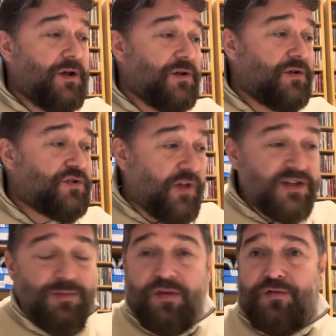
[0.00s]
So that's
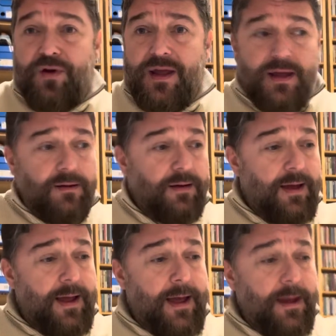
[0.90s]
my 3
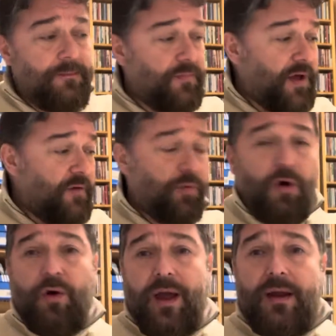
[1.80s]
that I
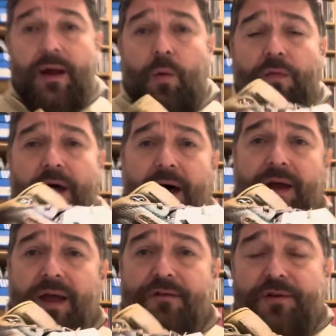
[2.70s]
brought in. I want the High
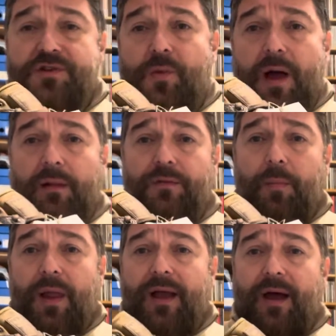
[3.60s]
Avon as well, the
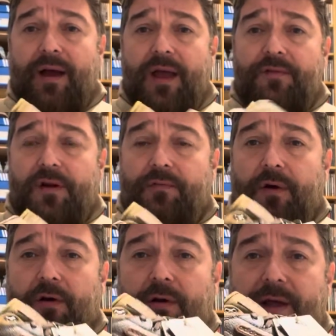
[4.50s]
black High Avon. I
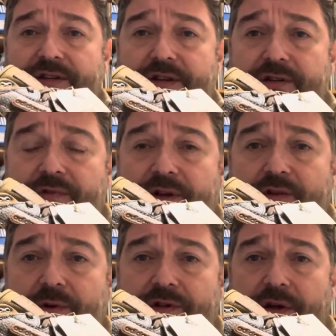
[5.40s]
got last year's release,
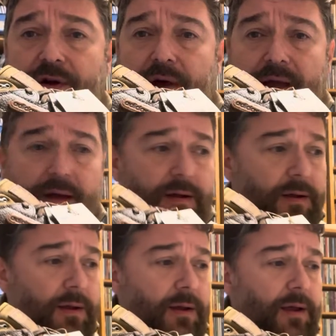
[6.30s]
which is a cracker,
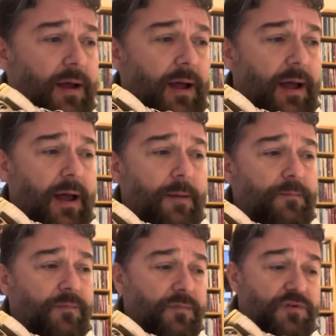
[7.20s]

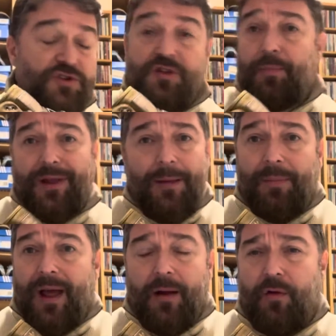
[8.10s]
just a plain
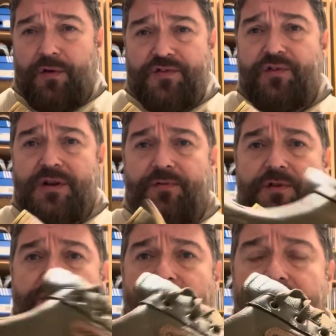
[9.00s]
black. Oh, there's three
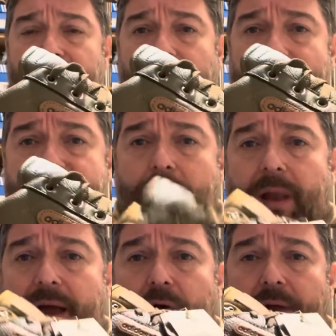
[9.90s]
different levels of
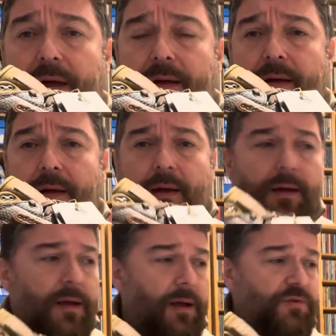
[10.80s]
black on it.
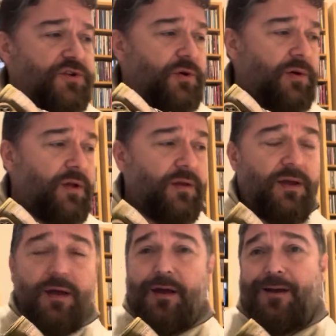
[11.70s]
Just showing you
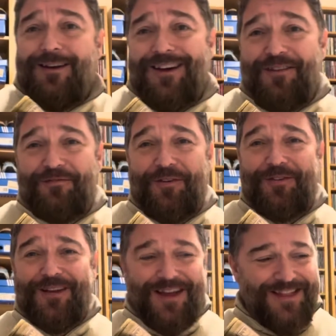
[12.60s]
the Carnforth
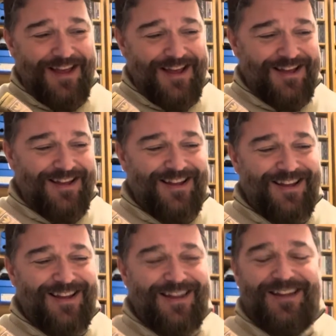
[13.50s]
again there.
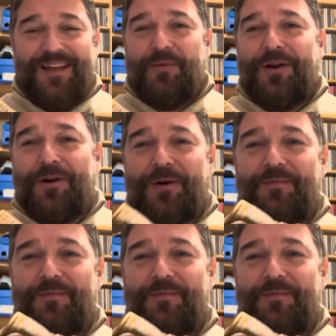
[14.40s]
There we go.